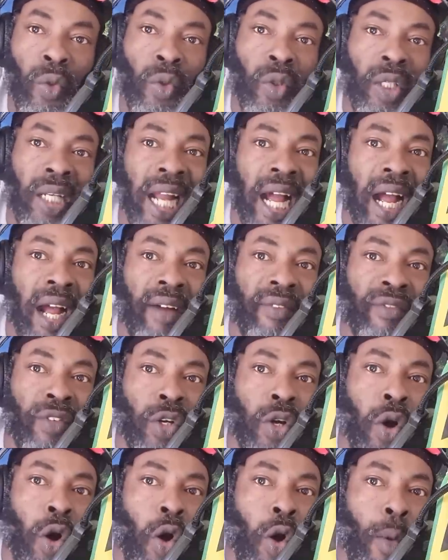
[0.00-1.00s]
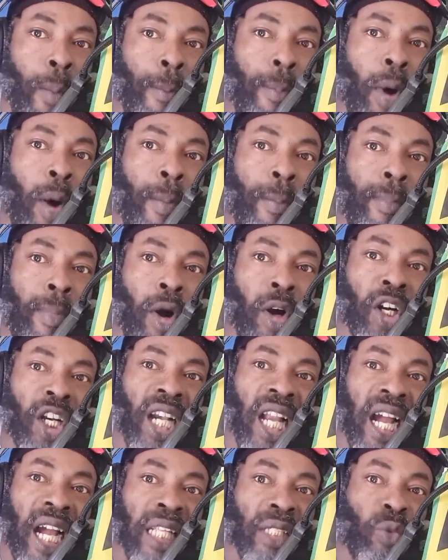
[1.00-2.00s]
We don't have no
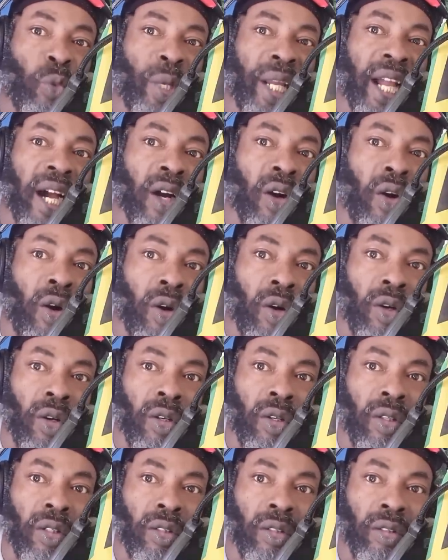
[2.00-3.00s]
bumbo cloth where I go.